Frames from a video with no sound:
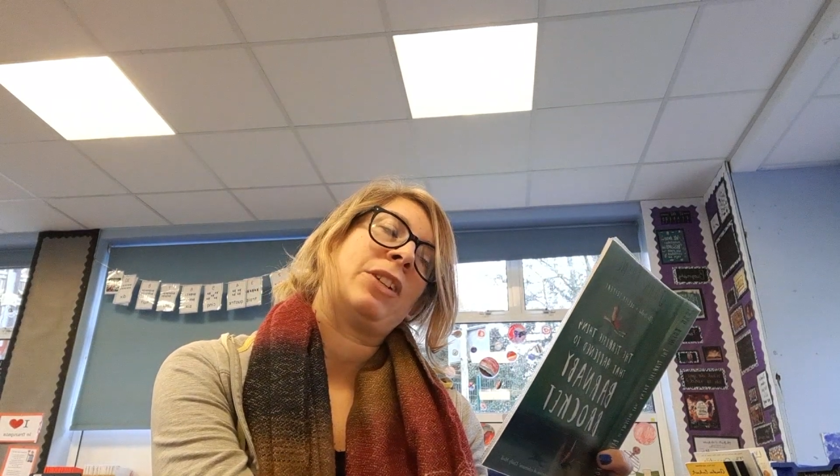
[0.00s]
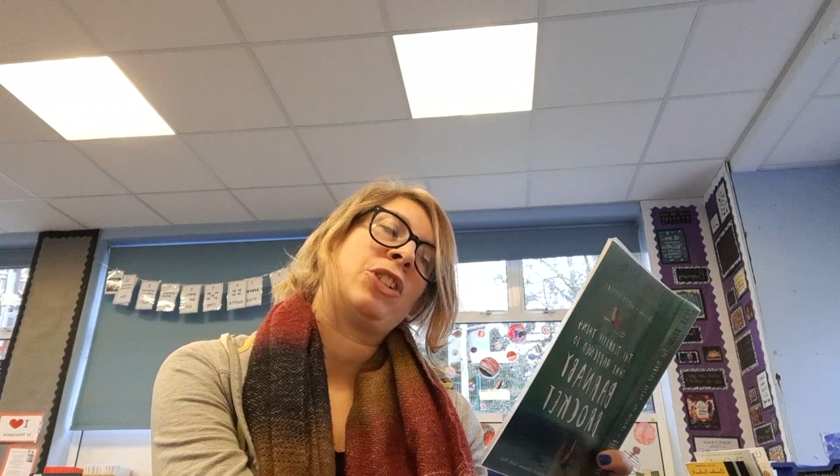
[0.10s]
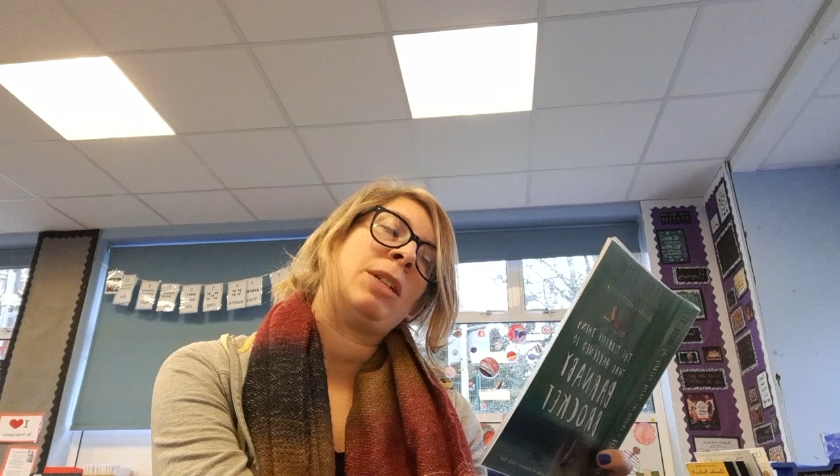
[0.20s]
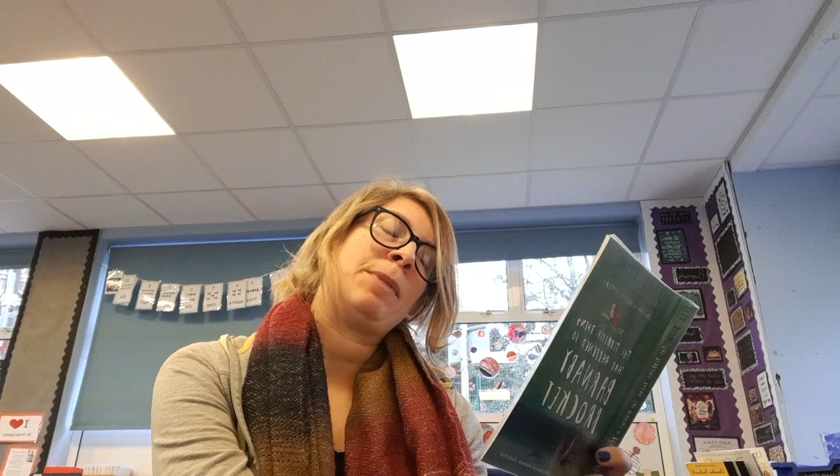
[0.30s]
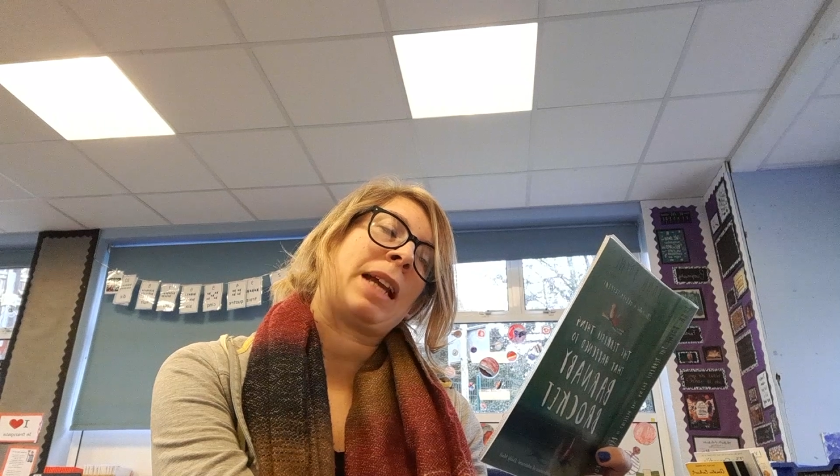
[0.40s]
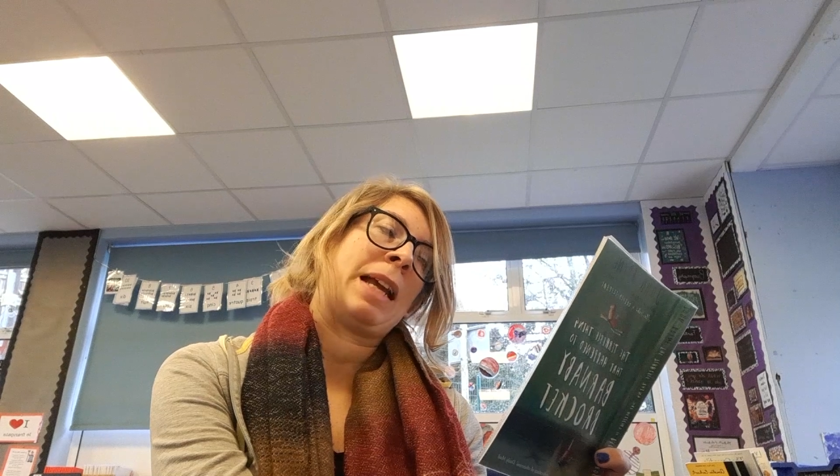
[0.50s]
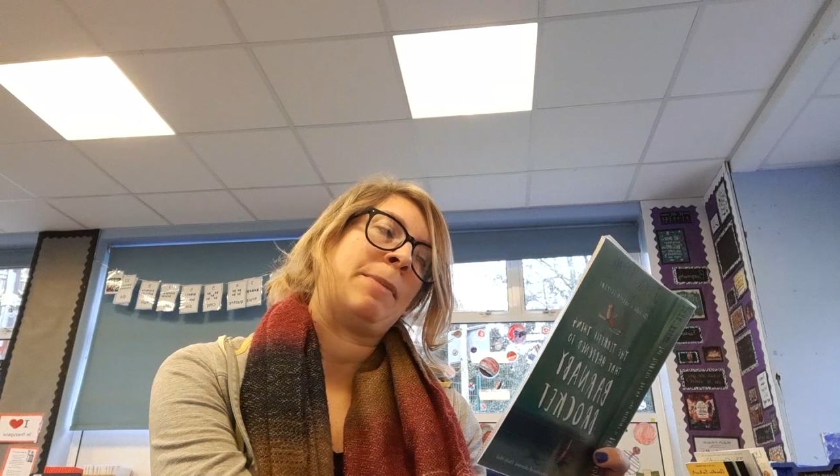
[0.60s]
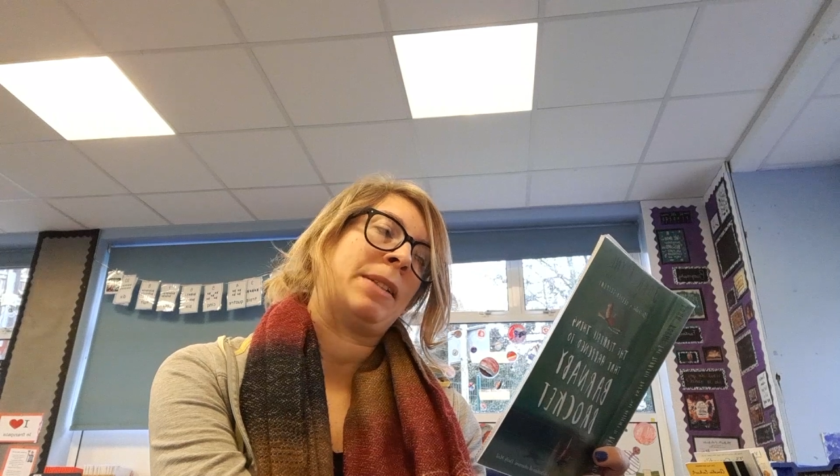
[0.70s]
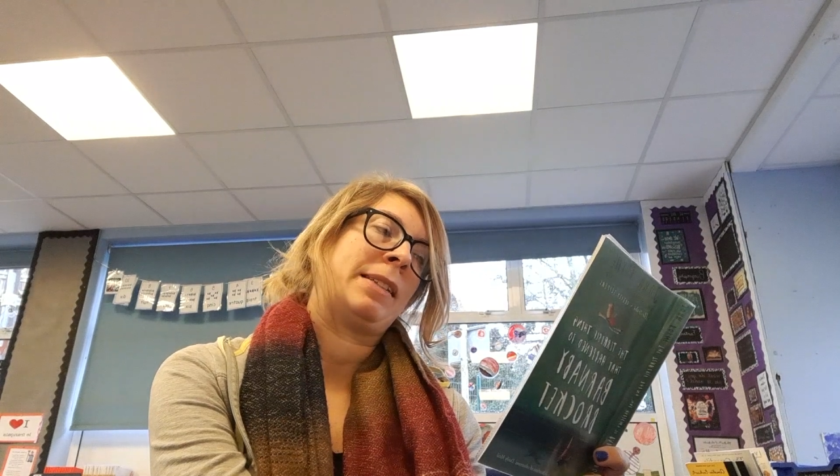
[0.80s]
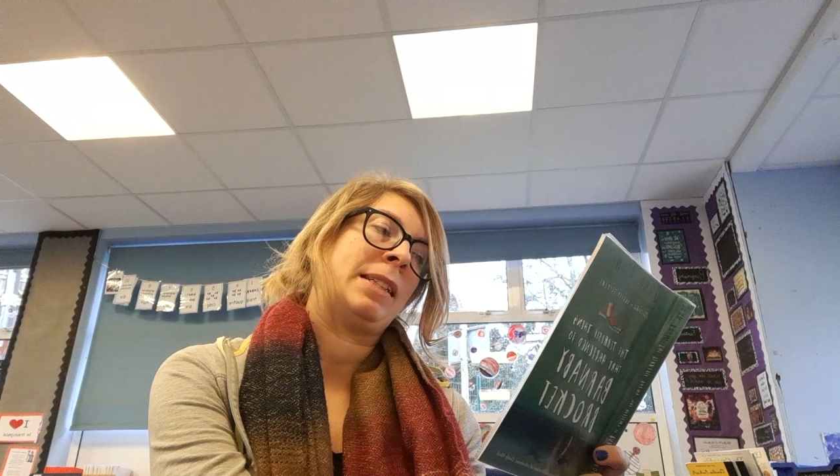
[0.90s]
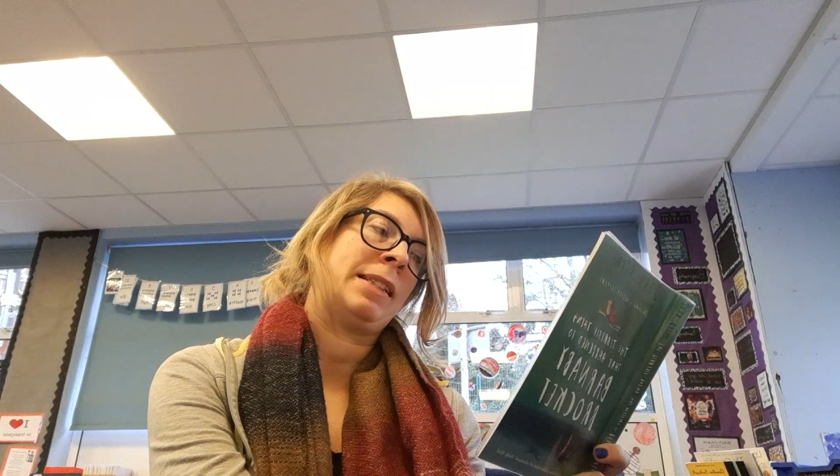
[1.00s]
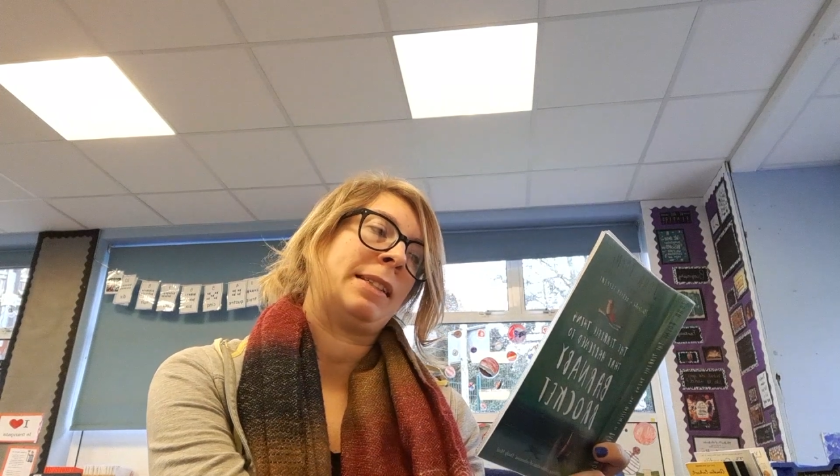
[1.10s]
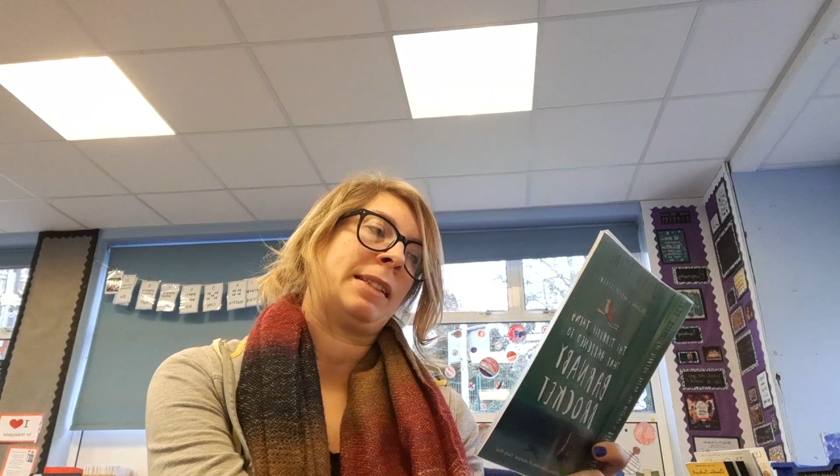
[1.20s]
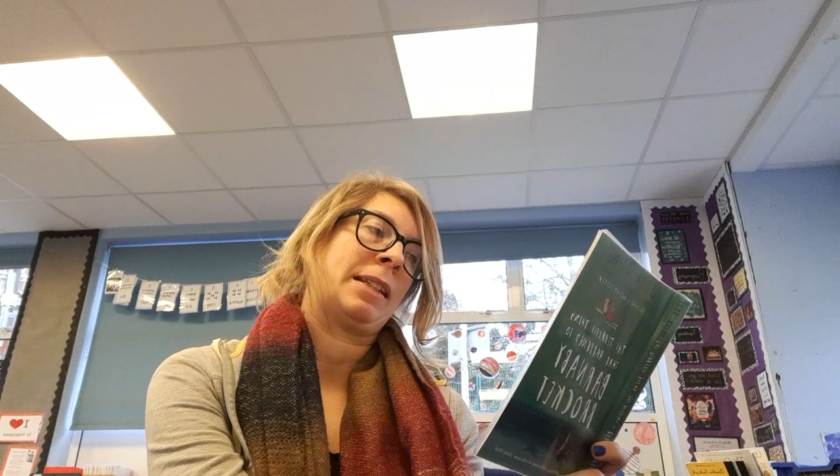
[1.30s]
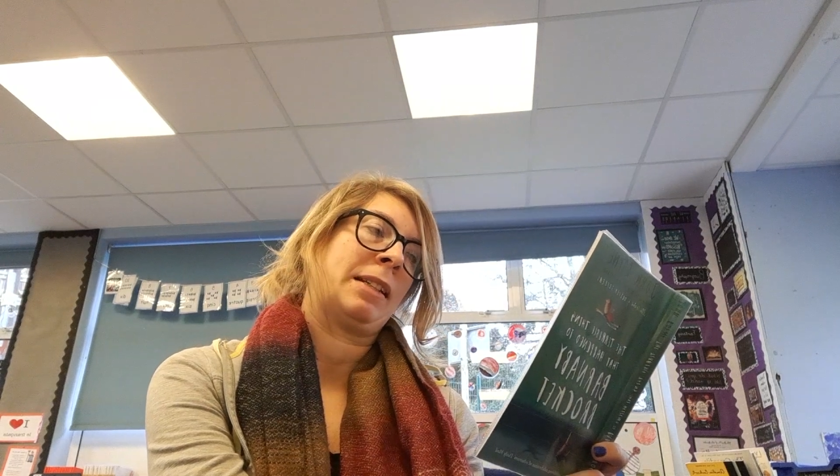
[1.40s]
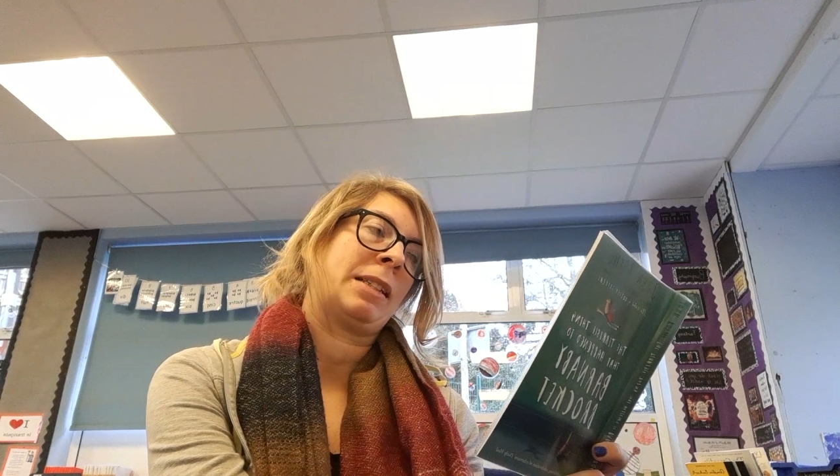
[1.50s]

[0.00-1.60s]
she became a solicitor